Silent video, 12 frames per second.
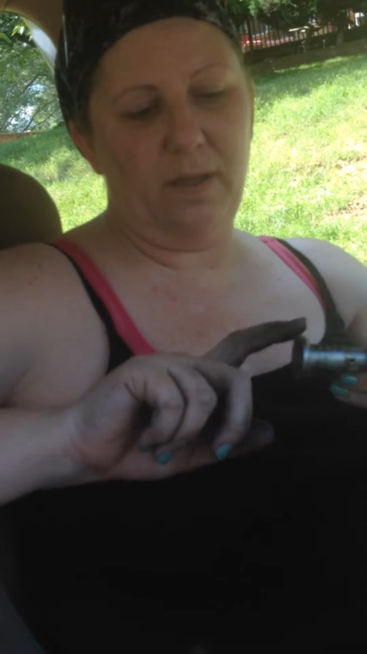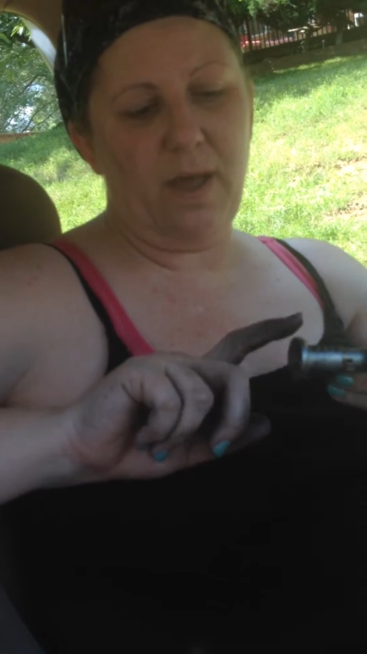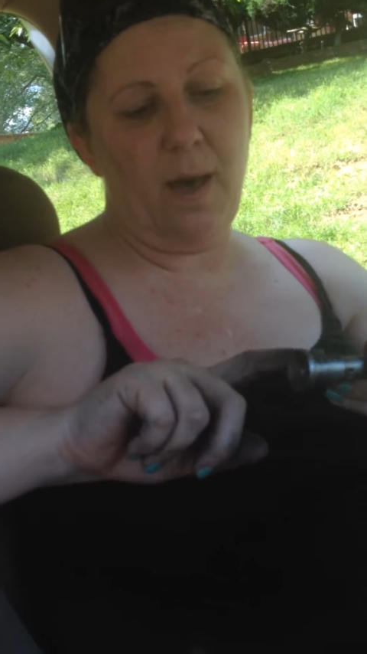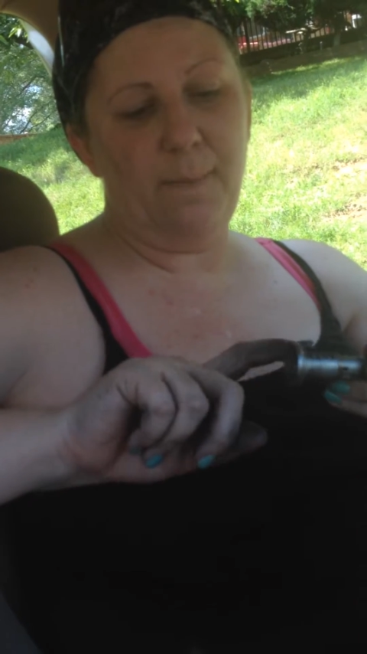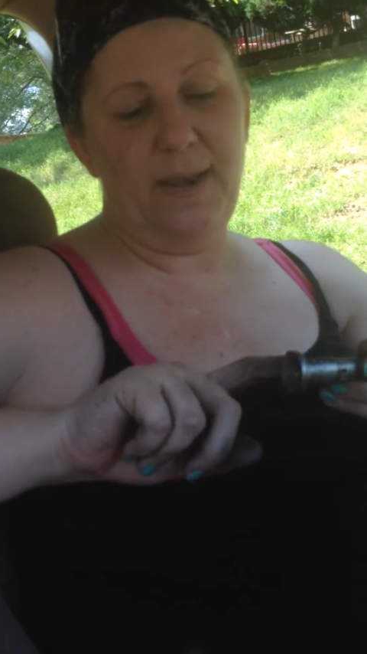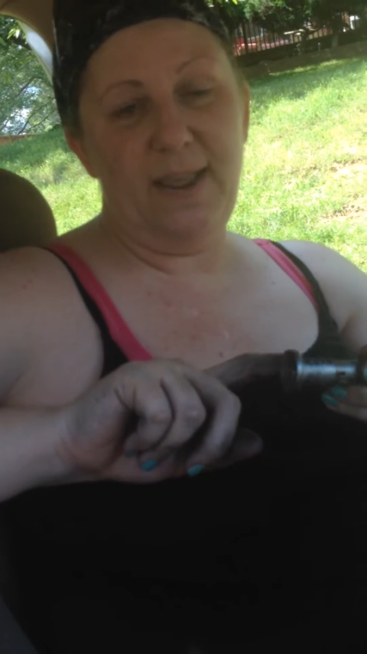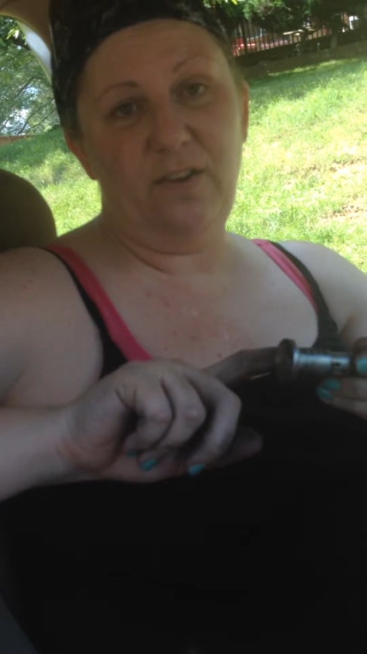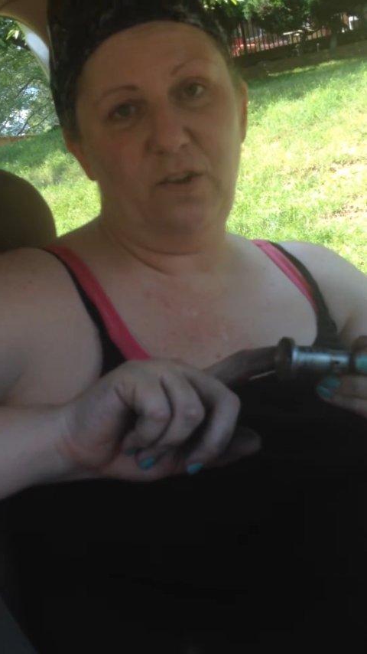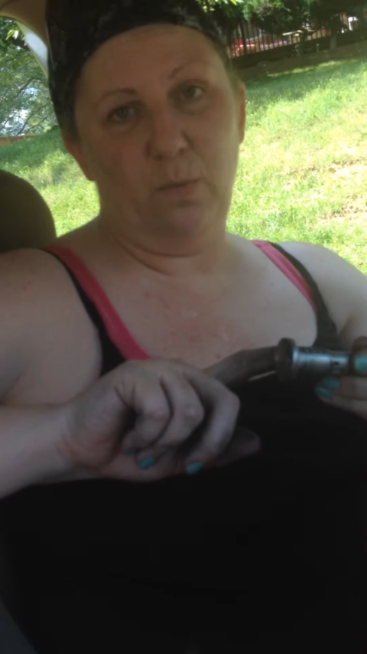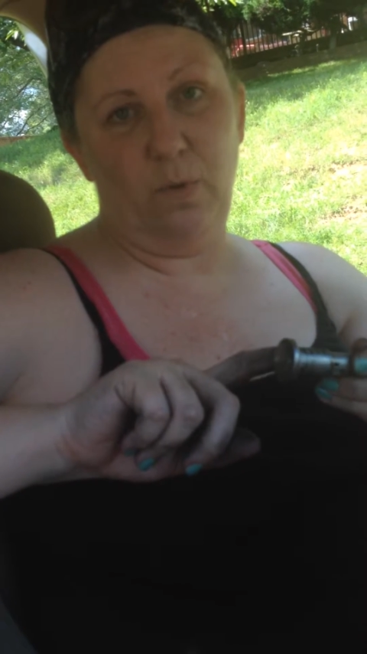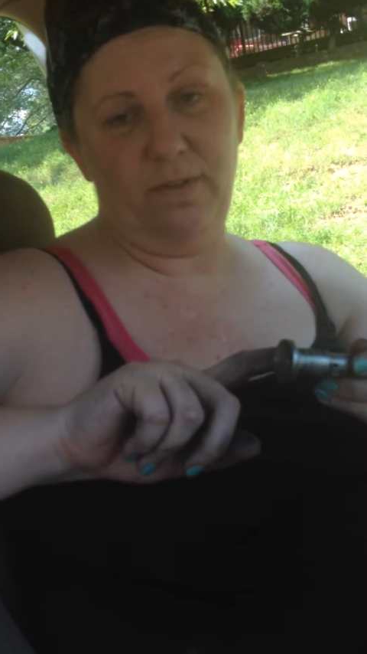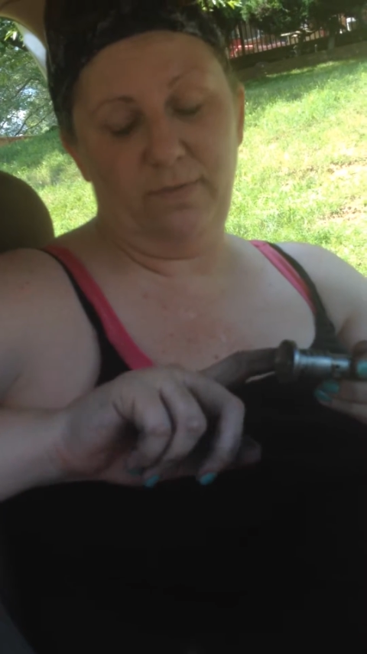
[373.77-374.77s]
combination
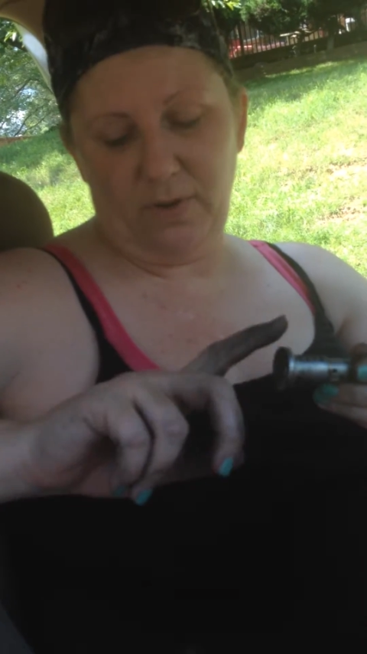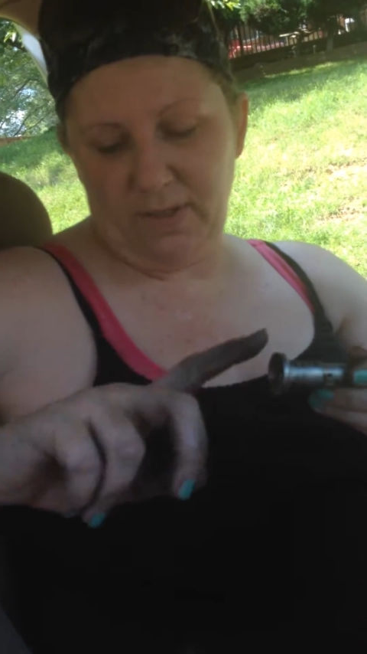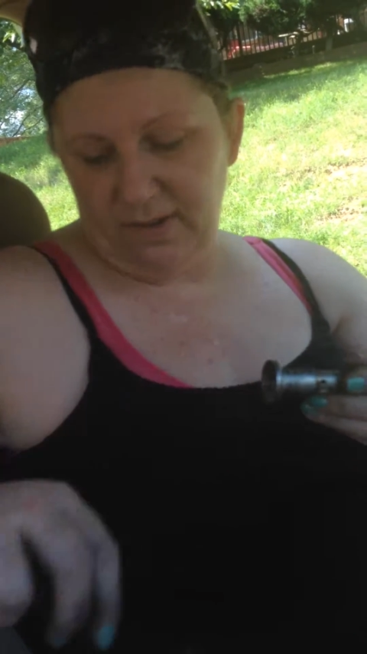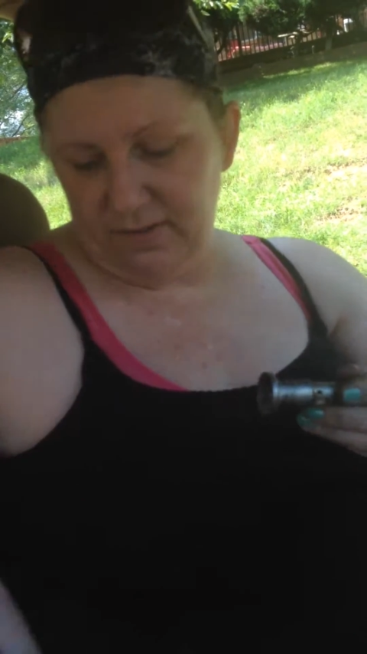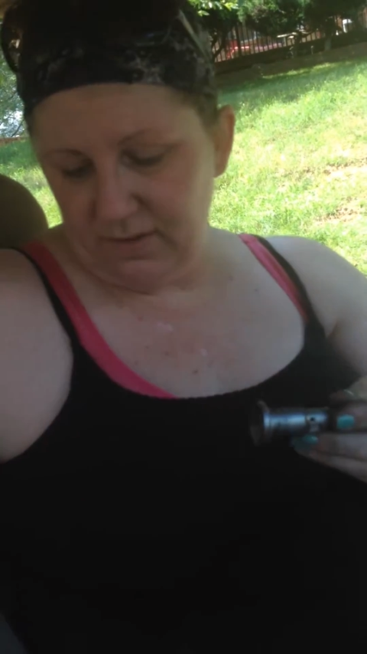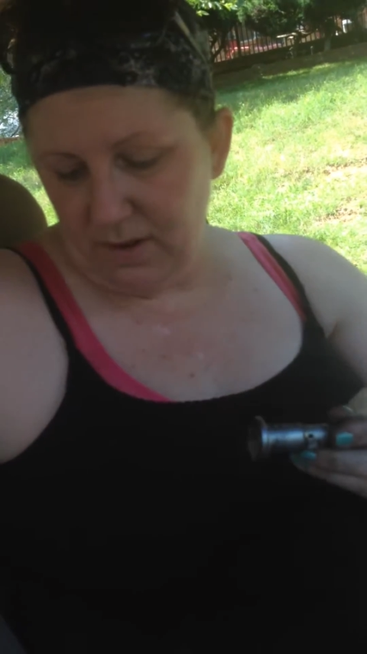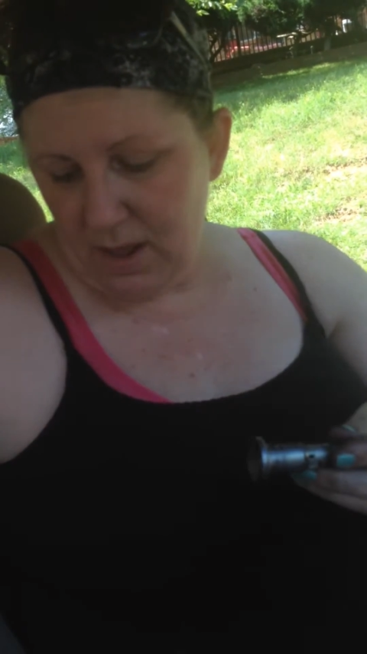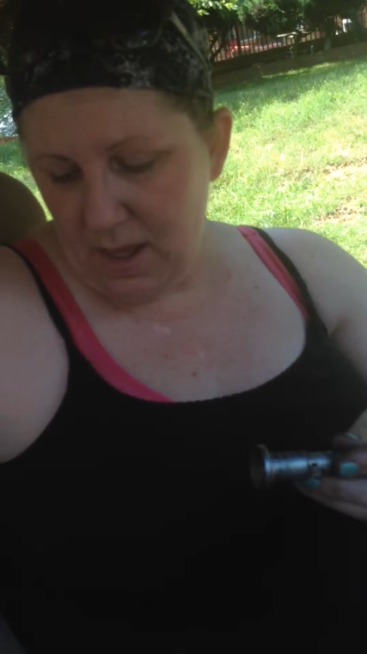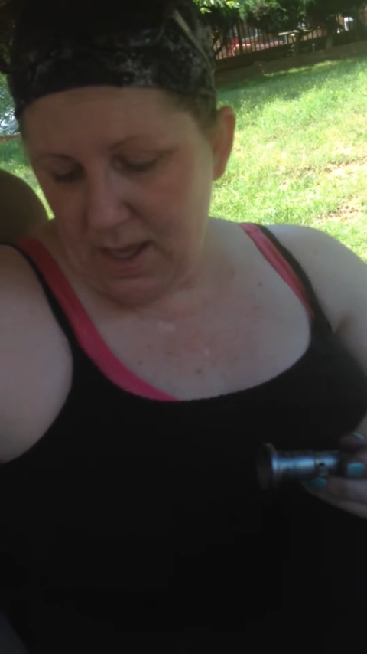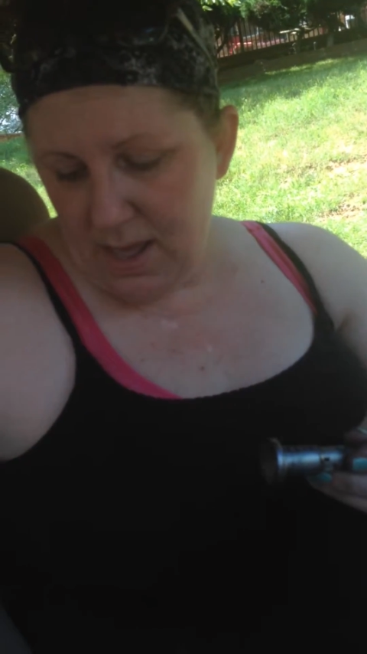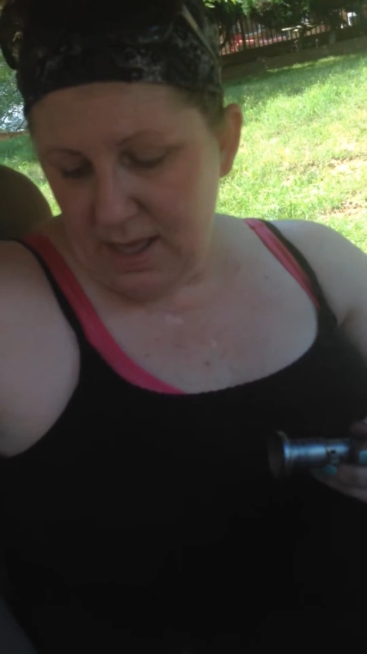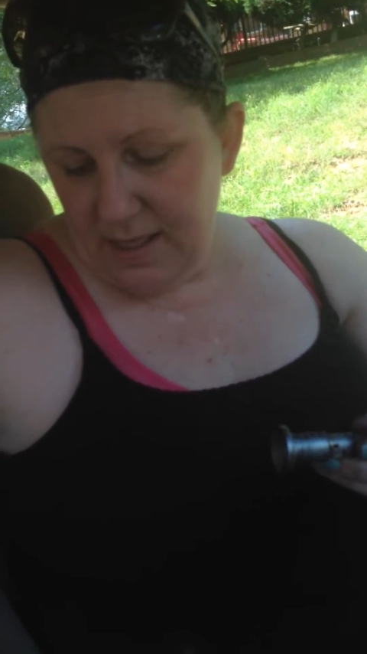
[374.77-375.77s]
was for this.
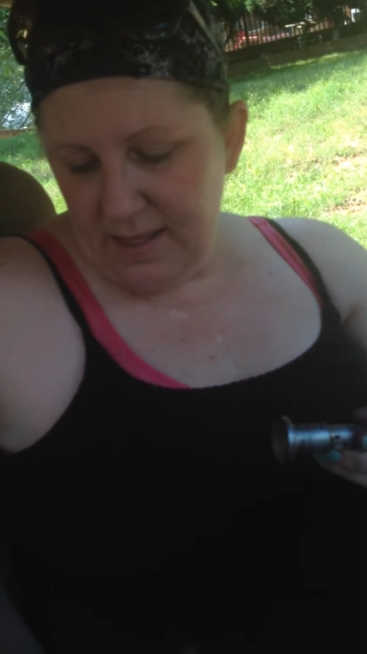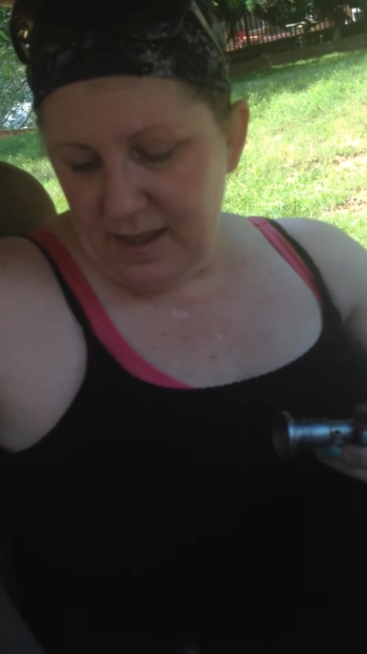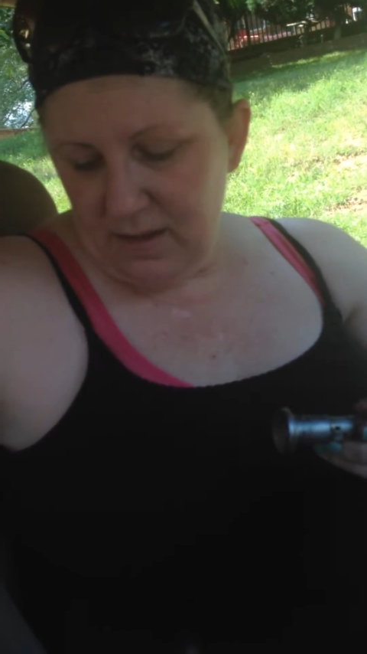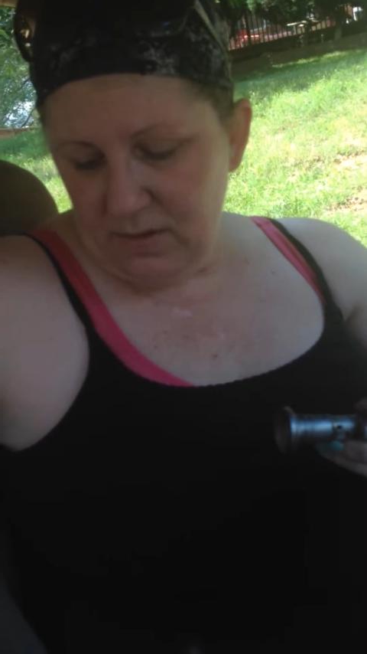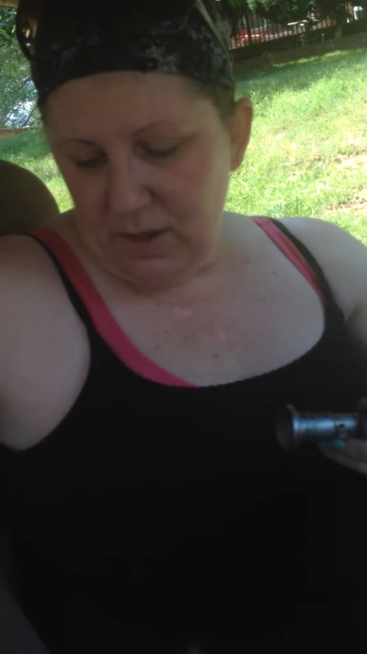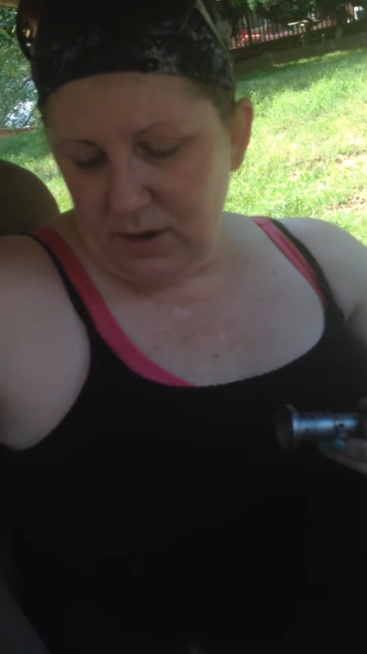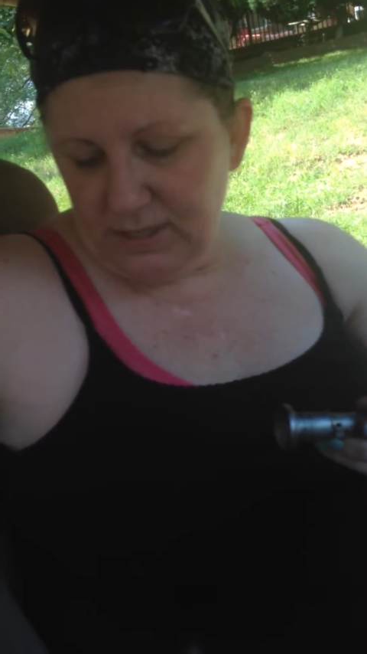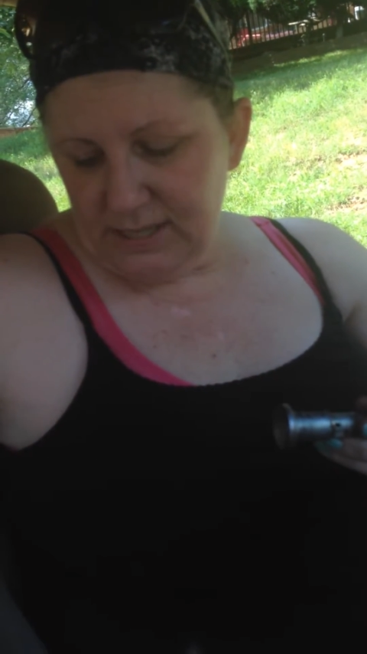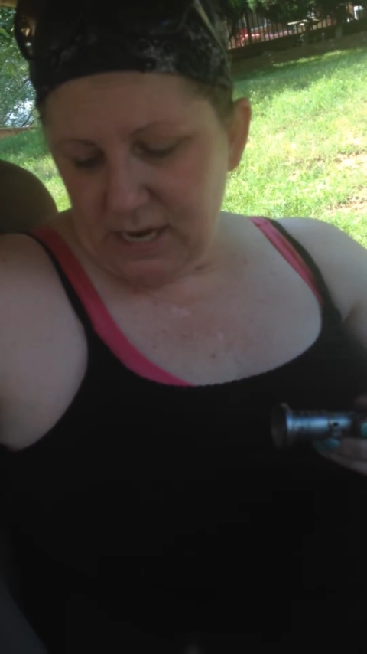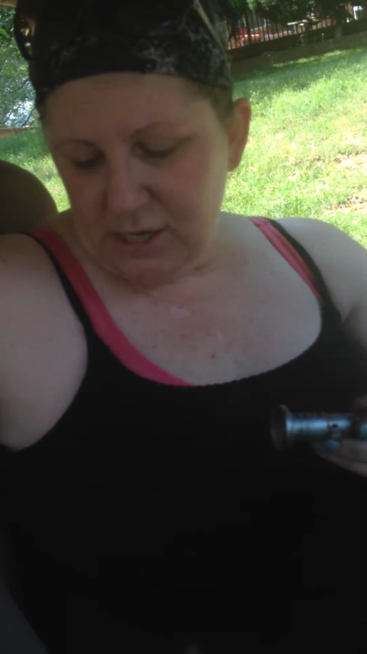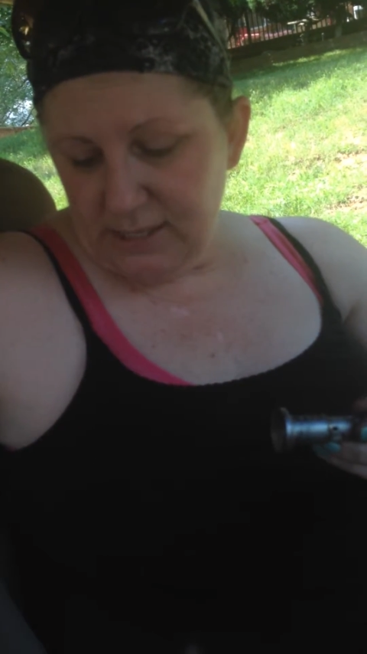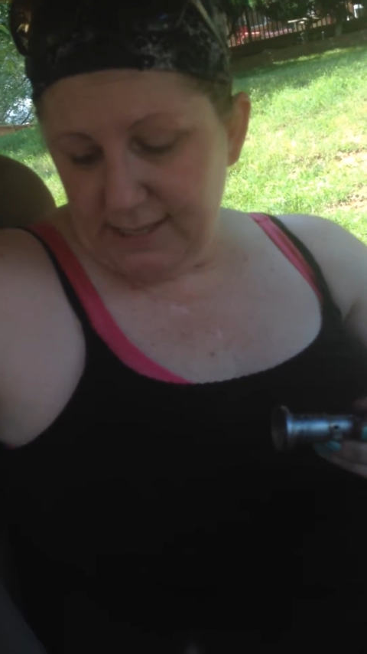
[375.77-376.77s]
These little
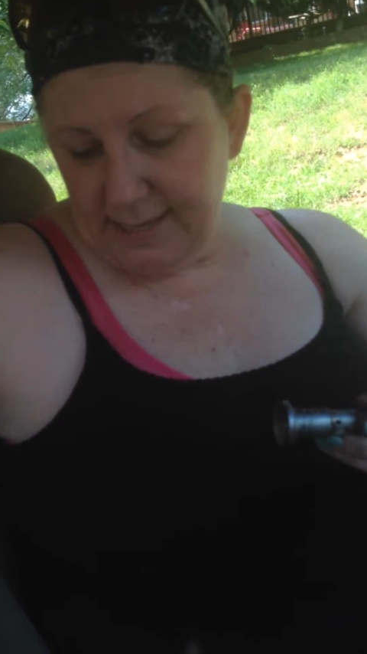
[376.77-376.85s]
suckers